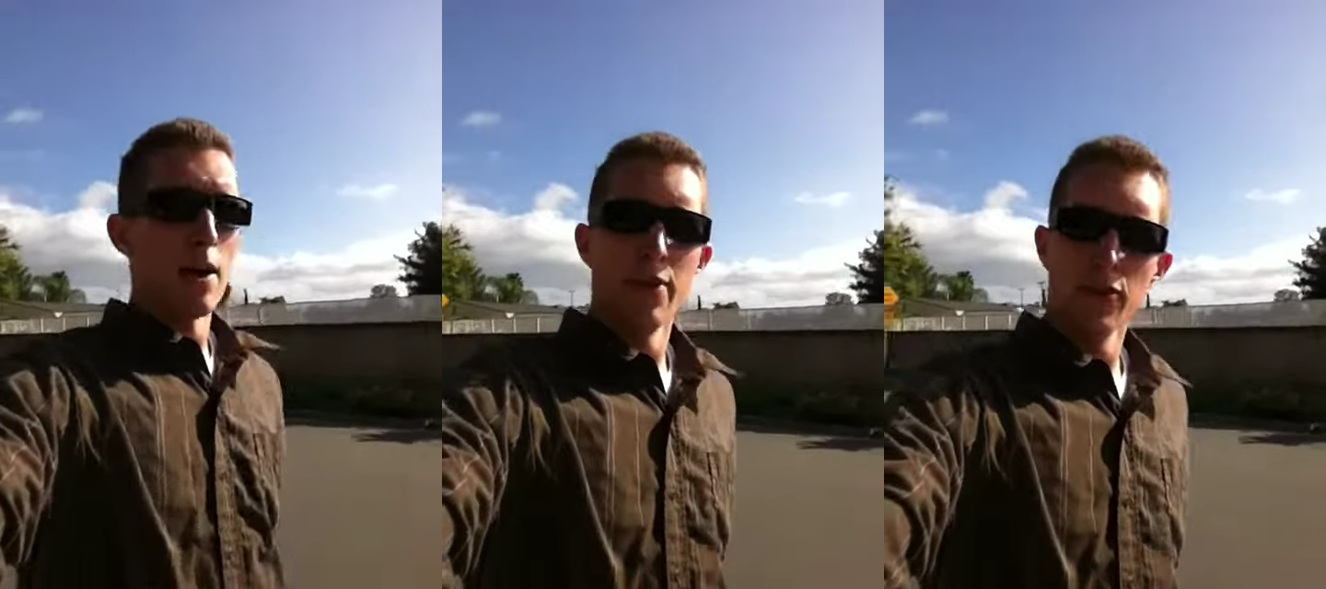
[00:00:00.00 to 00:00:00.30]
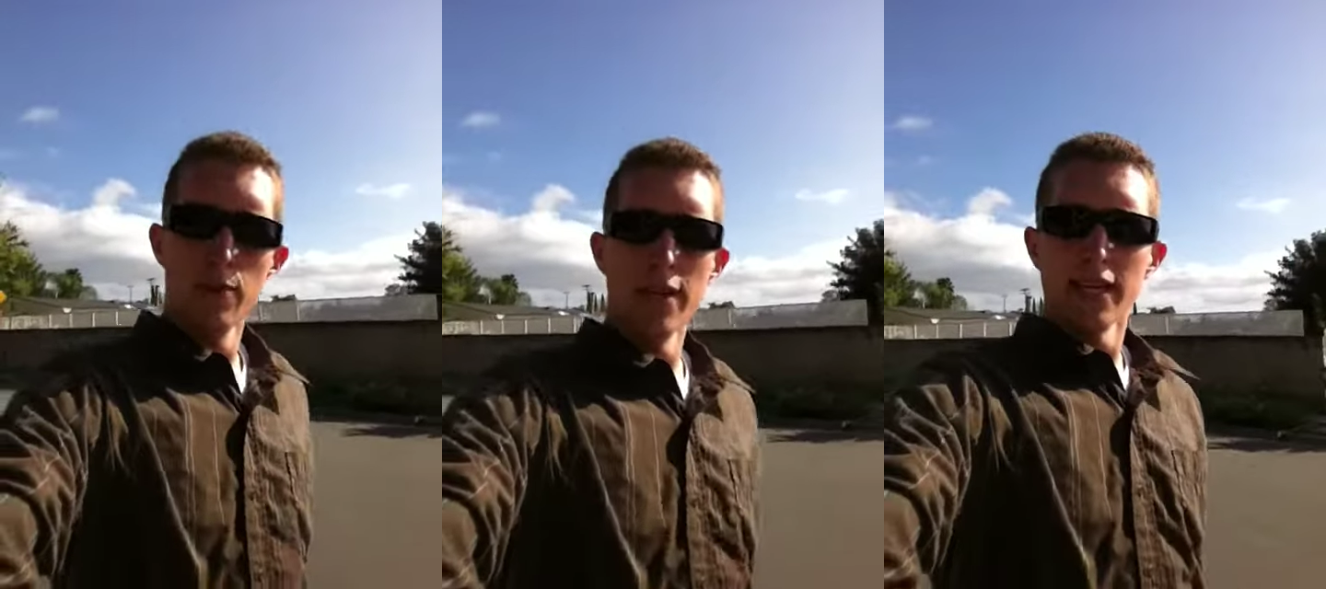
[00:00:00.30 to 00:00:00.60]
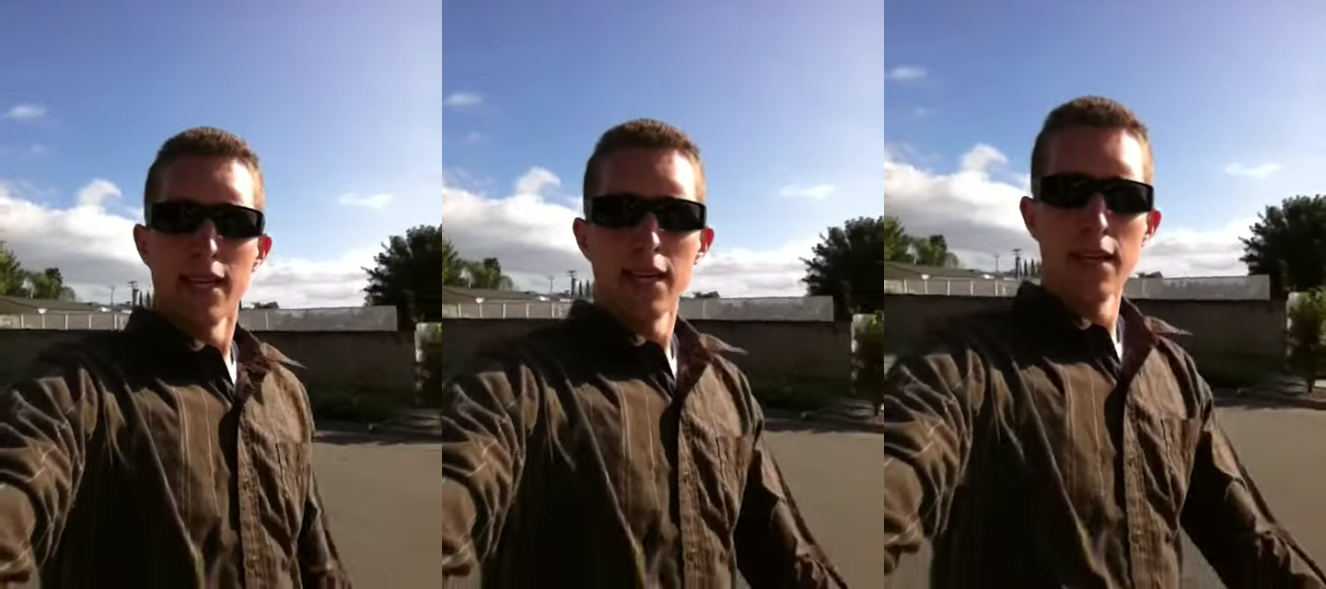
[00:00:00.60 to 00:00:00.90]
I'm here to
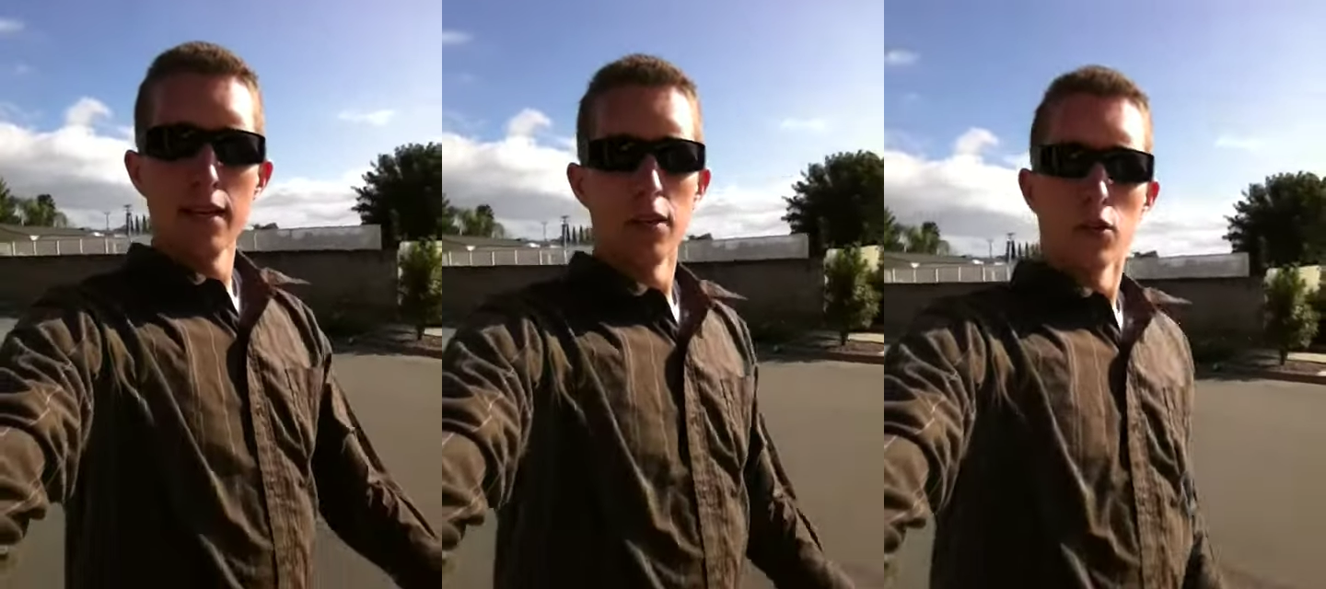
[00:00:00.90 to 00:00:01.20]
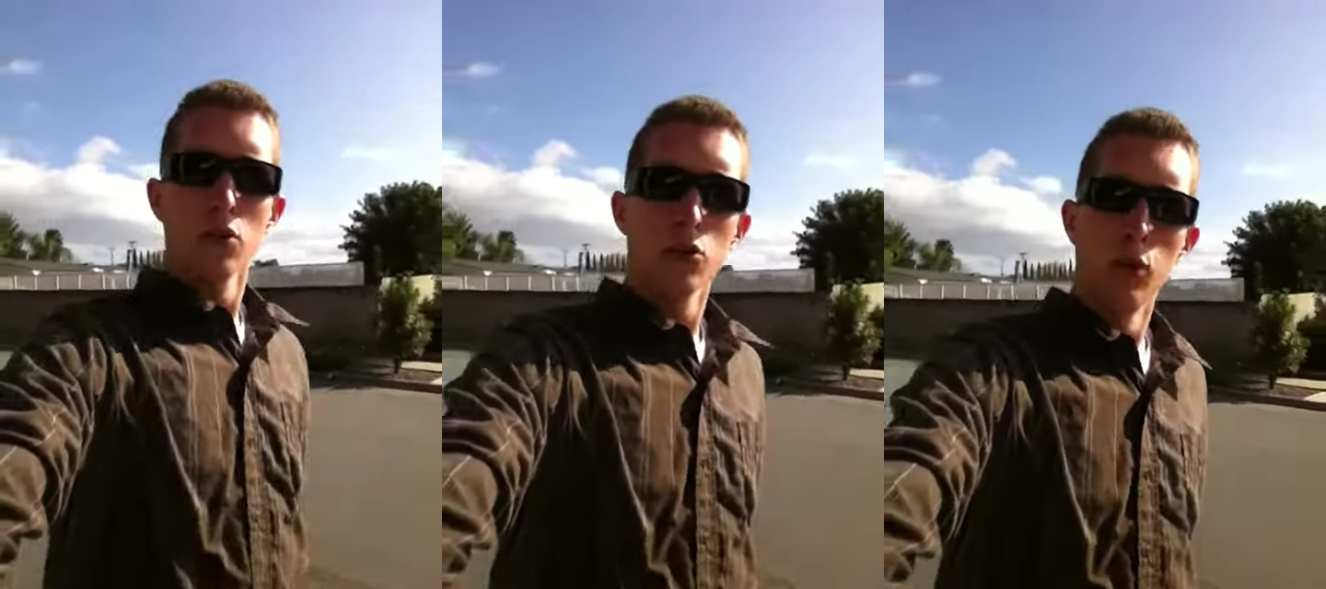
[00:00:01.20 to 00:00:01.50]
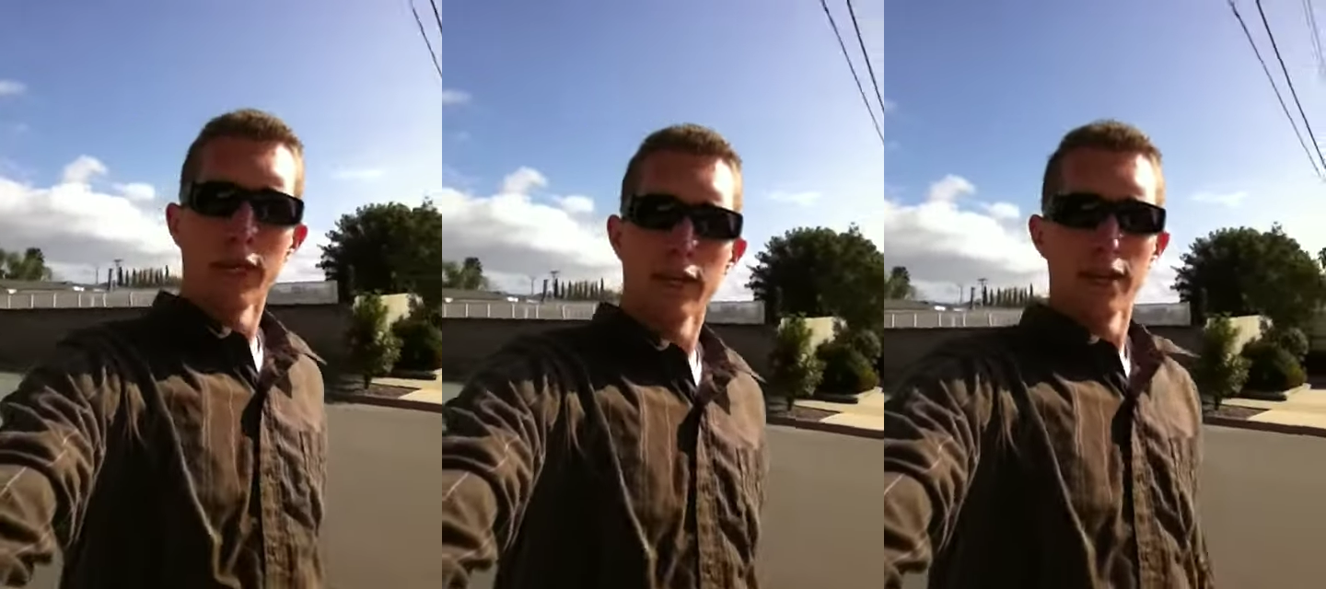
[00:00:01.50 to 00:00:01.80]
make a uh,
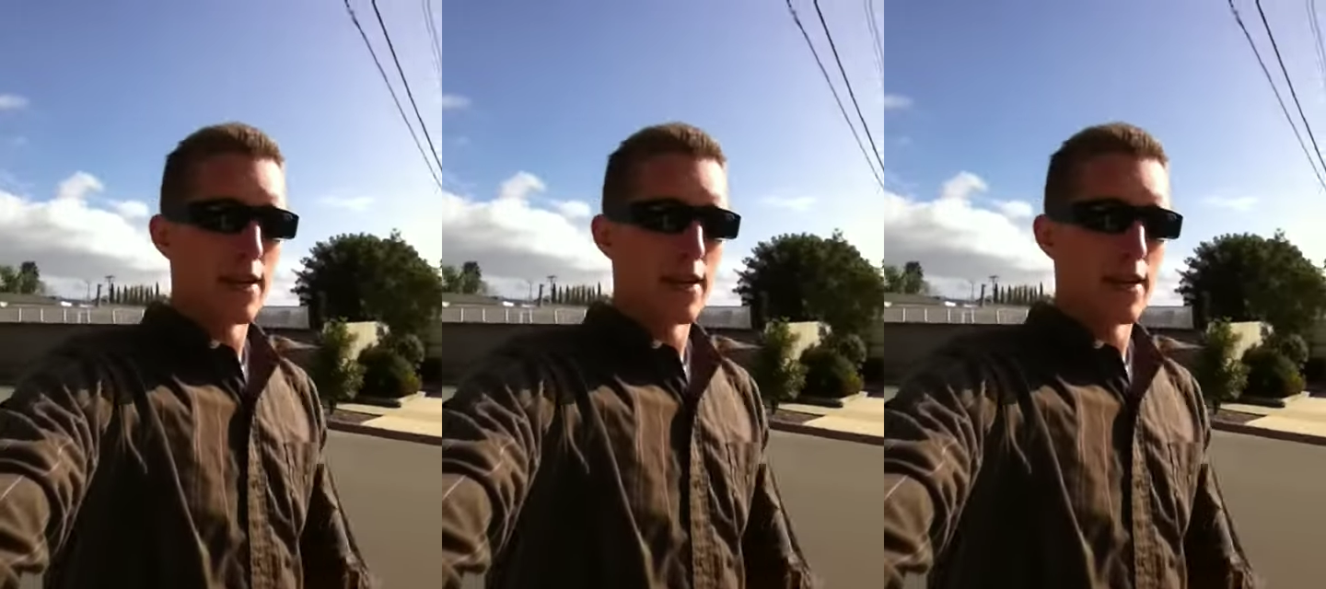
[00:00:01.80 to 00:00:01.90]
quick